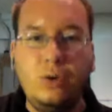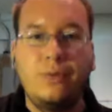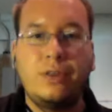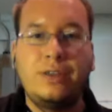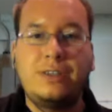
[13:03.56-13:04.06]

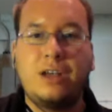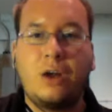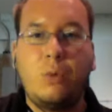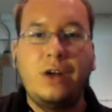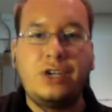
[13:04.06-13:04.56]
Thank you
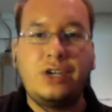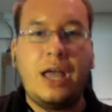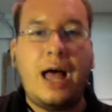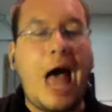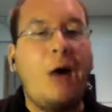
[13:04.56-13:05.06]
for listening
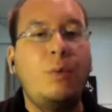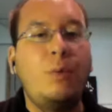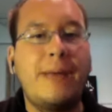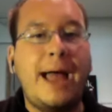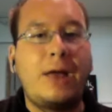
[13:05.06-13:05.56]
or
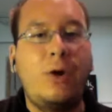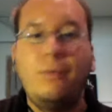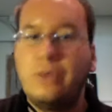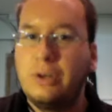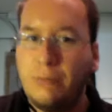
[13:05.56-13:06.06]
watching. I will
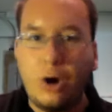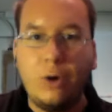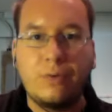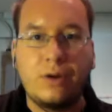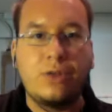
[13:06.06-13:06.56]
be back
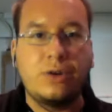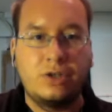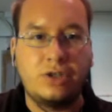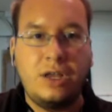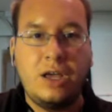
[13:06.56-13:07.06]
hopefully
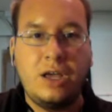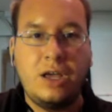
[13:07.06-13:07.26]
tomorrow for another